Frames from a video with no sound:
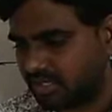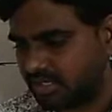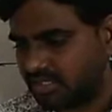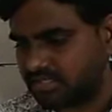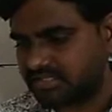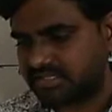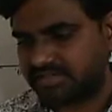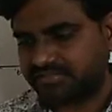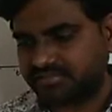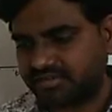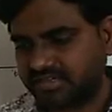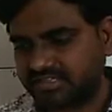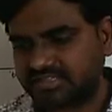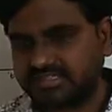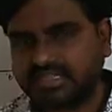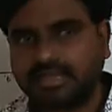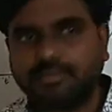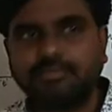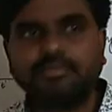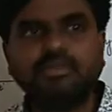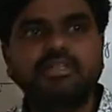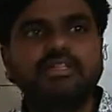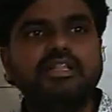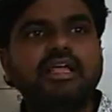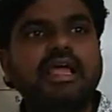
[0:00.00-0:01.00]
Say for
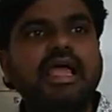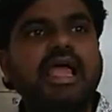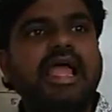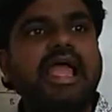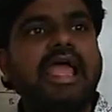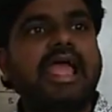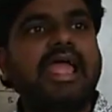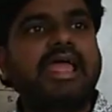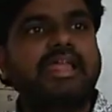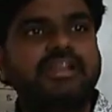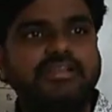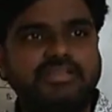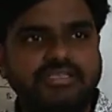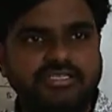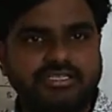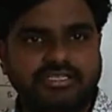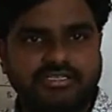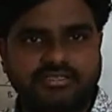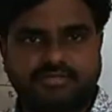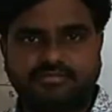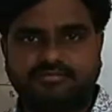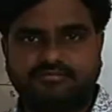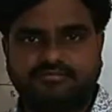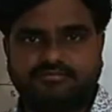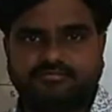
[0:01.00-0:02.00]
example ant.
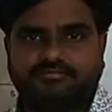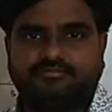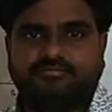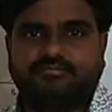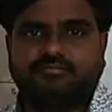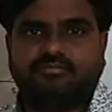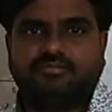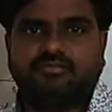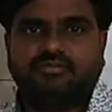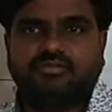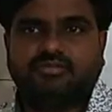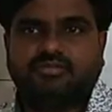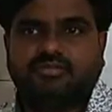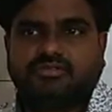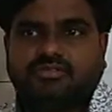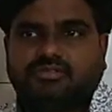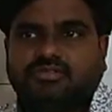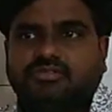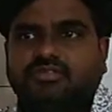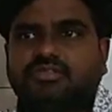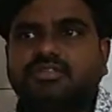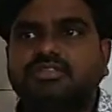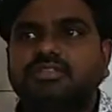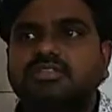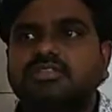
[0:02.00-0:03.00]

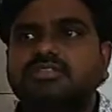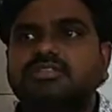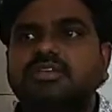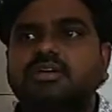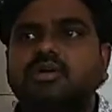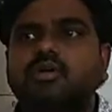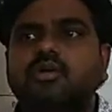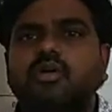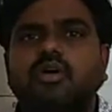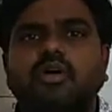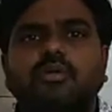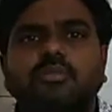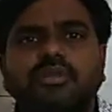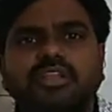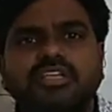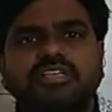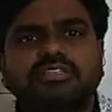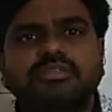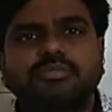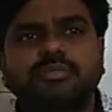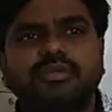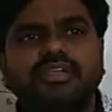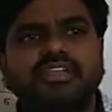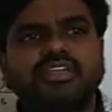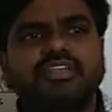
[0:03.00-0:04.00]
This is a common
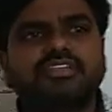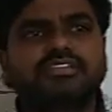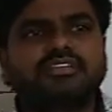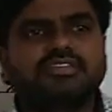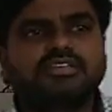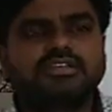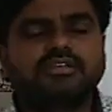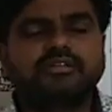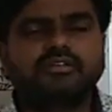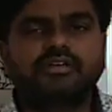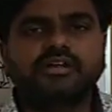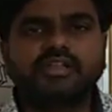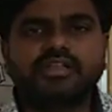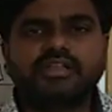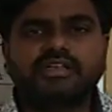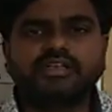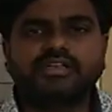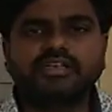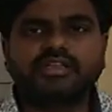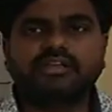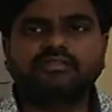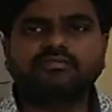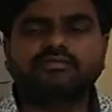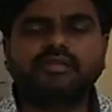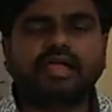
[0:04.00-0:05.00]
experience in your daily
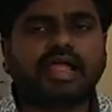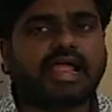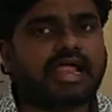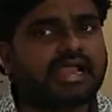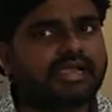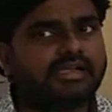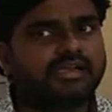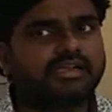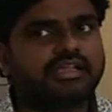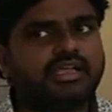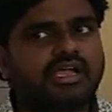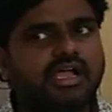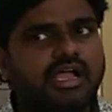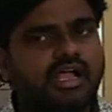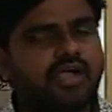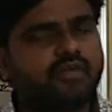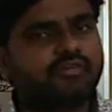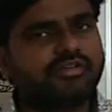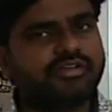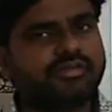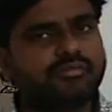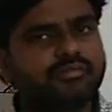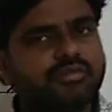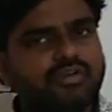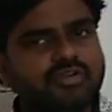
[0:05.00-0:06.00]
life. Ant, how
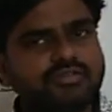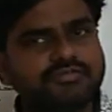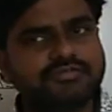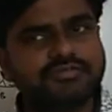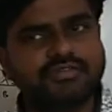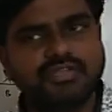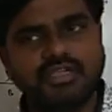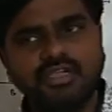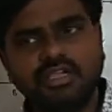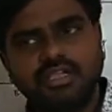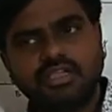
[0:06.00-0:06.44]
it moves?